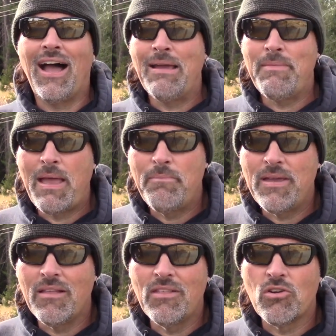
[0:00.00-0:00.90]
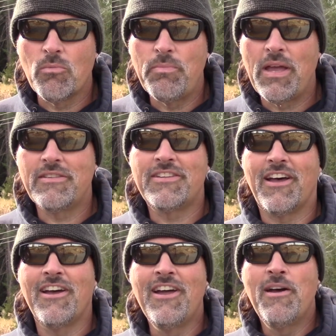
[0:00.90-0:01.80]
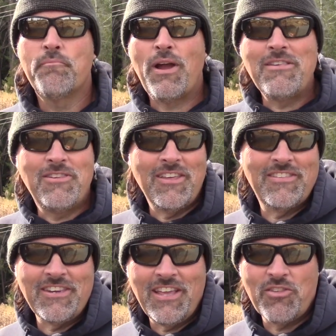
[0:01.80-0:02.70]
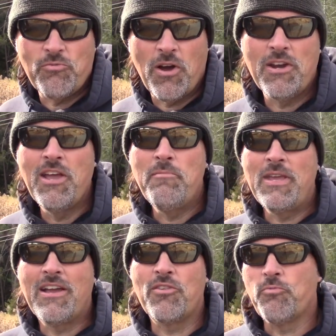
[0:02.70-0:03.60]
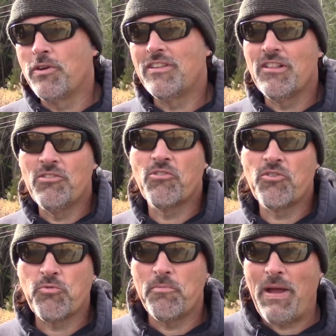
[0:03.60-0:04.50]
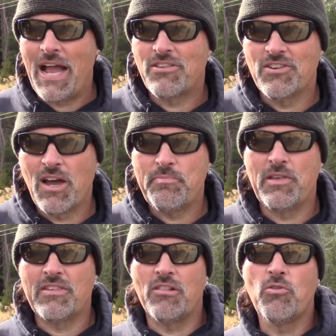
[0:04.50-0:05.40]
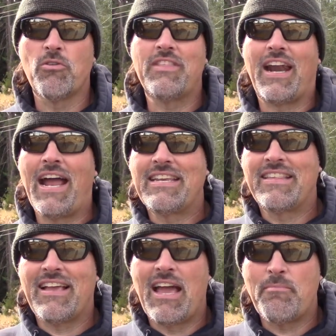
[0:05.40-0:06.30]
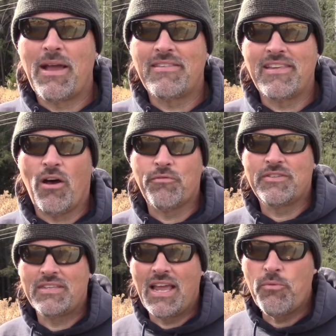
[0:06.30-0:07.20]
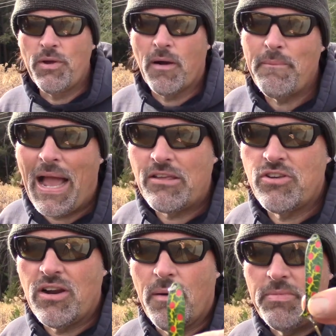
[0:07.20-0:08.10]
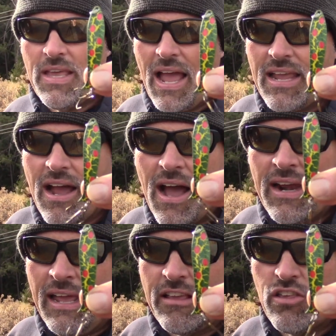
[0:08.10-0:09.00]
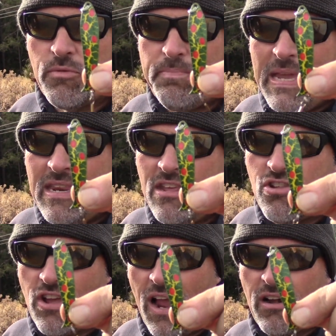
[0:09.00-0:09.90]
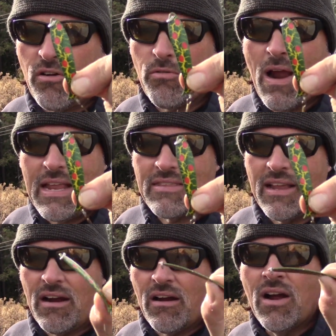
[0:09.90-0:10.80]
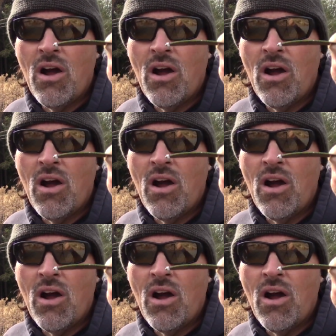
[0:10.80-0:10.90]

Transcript: I may be a little bit uh, prejudice in this one because one of the lures we're matching up is a lure that I designed myself. Today we are matching up the iconic Speedy Shiner right there,